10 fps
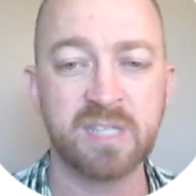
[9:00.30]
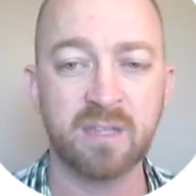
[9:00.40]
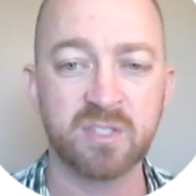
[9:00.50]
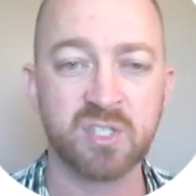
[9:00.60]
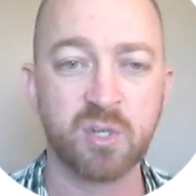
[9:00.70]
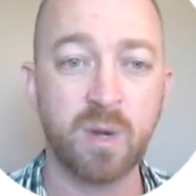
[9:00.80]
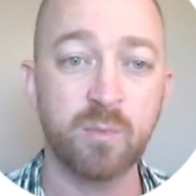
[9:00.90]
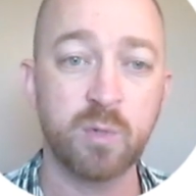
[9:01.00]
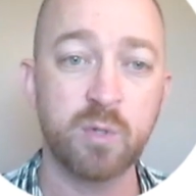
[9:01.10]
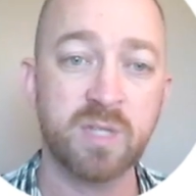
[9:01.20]
the square
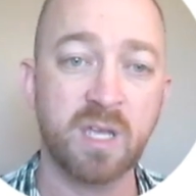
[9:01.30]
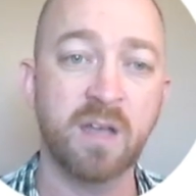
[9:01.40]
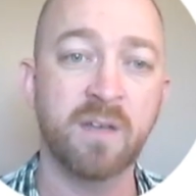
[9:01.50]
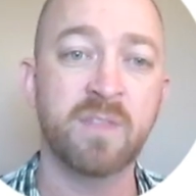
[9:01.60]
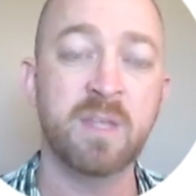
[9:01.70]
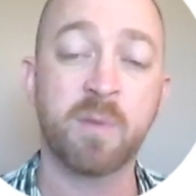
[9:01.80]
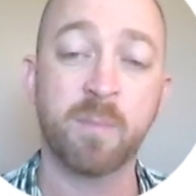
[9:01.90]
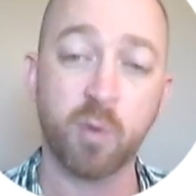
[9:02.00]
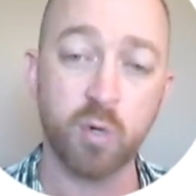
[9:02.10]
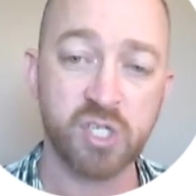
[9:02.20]
root of the
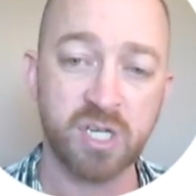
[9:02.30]
proportion